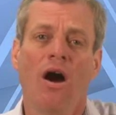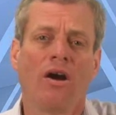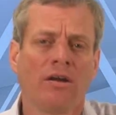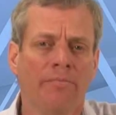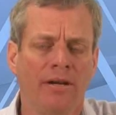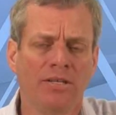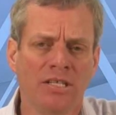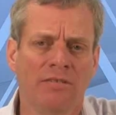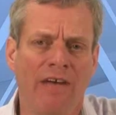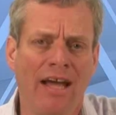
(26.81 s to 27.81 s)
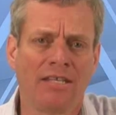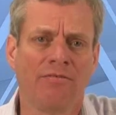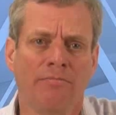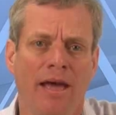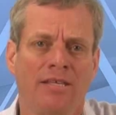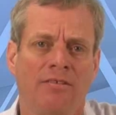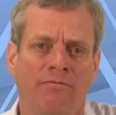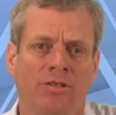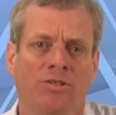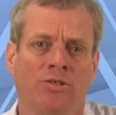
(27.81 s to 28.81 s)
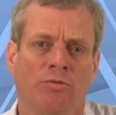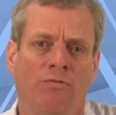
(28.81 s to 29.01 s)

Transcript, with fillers: Our comparison of active and passive filters will